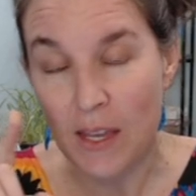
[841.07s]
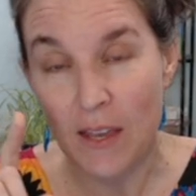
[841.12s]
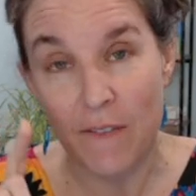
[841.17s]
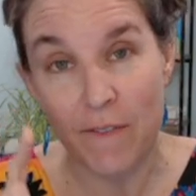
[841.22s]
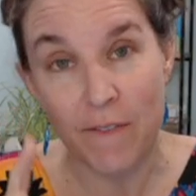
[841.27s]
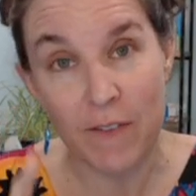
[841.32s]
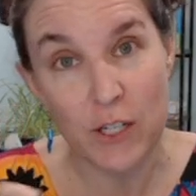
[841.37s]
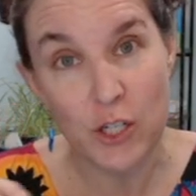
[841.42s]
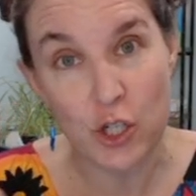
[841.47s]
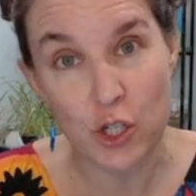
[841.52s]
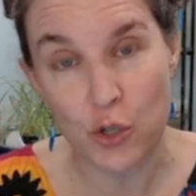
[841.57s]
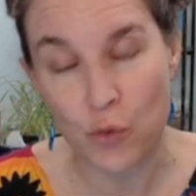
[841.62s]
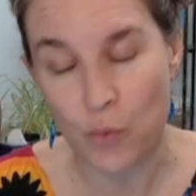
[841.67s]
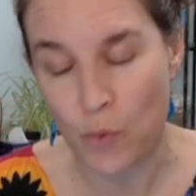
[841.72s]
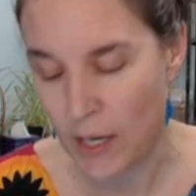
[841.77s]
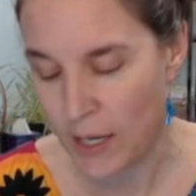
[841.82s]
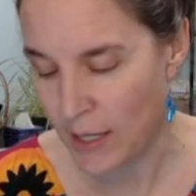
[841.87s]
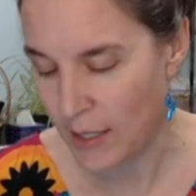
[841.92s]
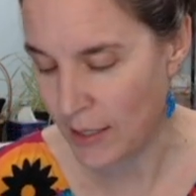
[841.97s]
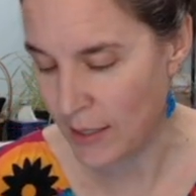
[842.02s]
If it
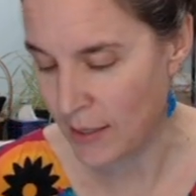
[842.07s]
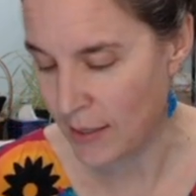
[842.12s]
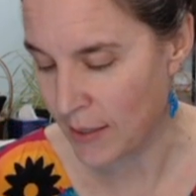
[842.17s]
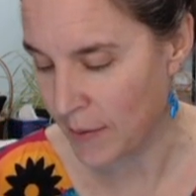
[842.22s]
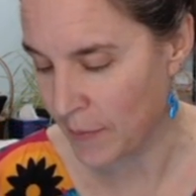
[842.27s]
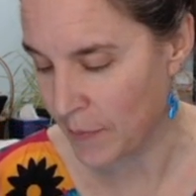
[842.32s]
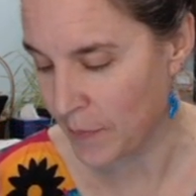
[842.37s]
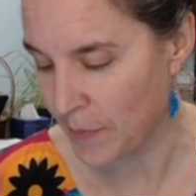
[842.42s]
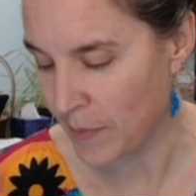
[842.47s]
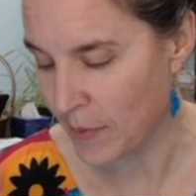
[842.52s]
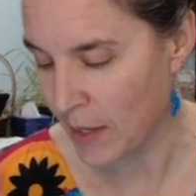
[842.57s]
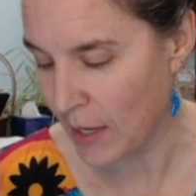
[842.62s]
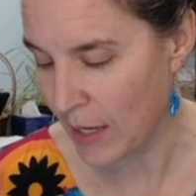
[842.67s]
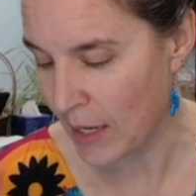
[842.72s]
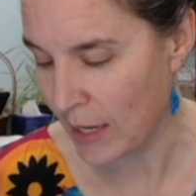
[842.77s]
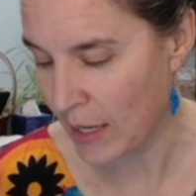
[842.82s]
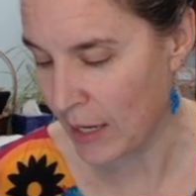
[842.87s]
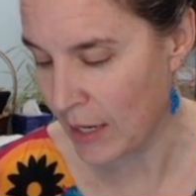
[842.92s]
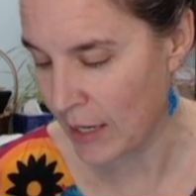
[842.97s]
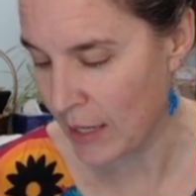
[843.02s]
shrinks,
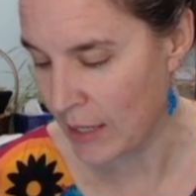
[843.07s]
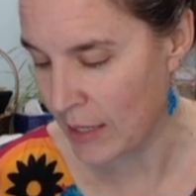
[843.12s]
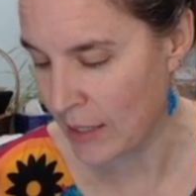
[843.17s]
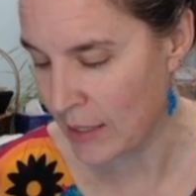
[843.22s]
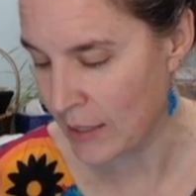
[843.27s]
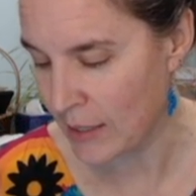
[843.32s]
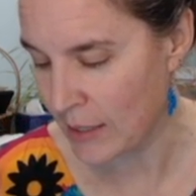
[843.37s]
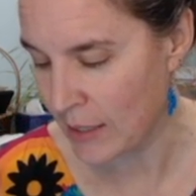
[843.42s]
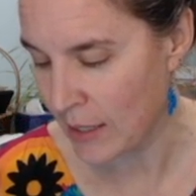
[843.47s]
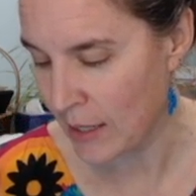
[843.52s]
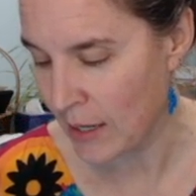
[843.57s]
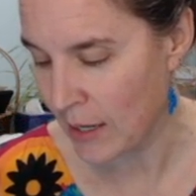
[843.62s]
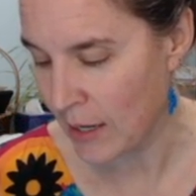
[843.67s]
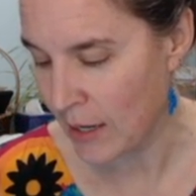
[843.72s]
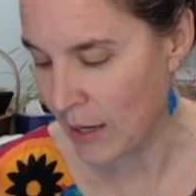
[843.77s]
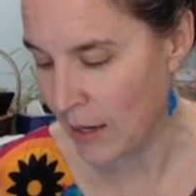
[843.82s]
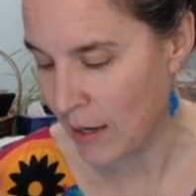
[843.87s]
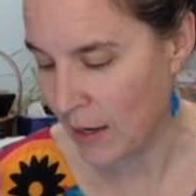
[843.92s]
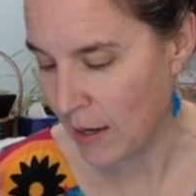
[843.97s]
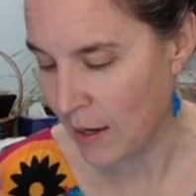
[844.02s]
it is
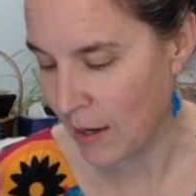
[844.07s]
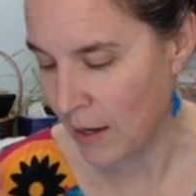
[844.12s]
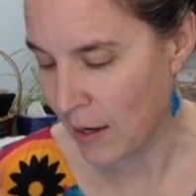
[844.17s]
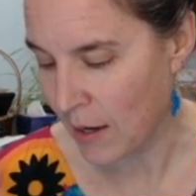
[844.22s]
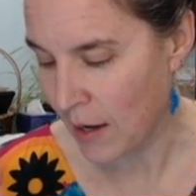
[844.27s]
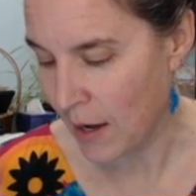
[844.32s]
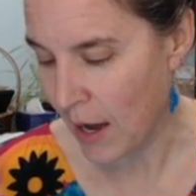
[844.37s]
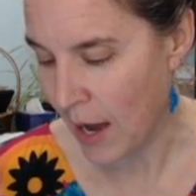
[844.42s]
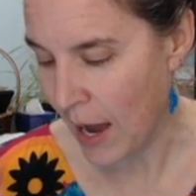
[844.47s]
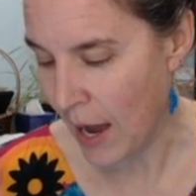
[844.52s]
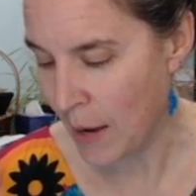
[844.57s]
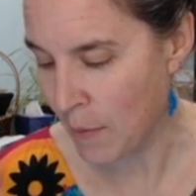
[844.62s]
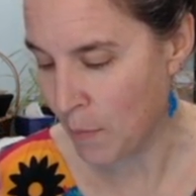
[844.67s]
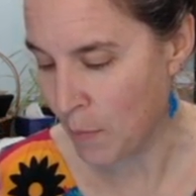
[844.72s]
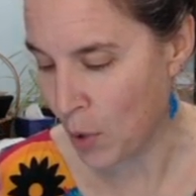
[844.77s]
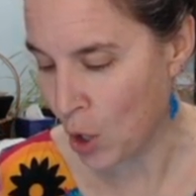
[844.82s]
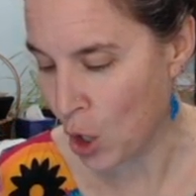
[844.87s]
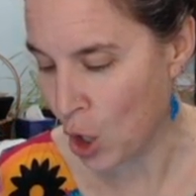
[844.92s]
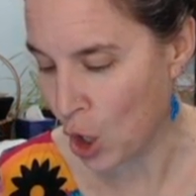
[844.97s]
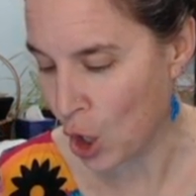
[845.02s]

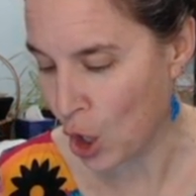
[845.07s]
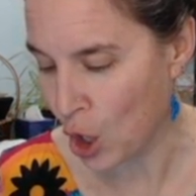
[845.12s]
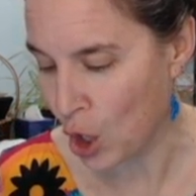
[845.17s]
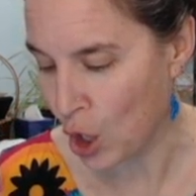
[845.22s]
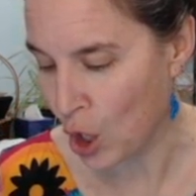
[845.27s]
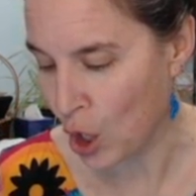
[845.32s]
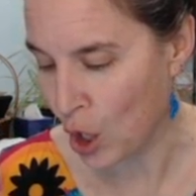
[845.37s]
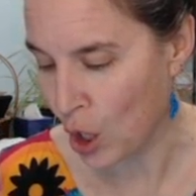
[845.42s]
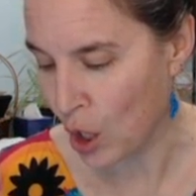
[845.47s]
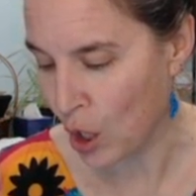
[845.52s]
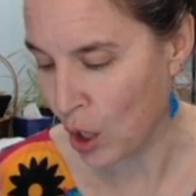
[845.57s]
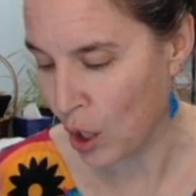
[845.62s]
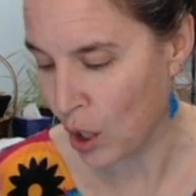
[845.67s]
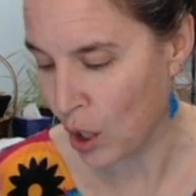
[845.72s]
hypertonic.